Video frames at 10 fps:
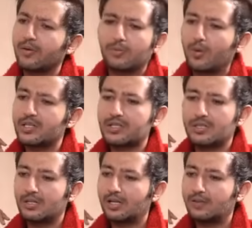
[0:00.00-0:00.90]

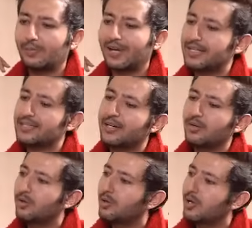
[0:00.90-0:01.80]
What's a place that you
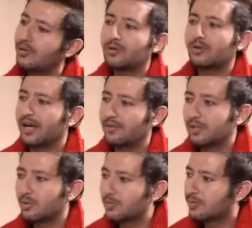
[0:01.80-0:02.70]
know you love to travel
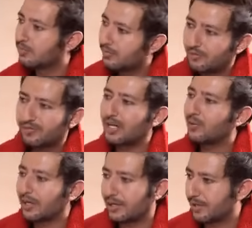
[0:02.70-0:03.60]
to
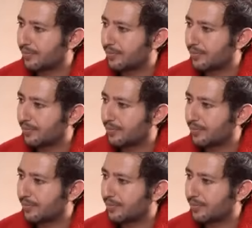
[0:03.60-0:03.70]
frequently?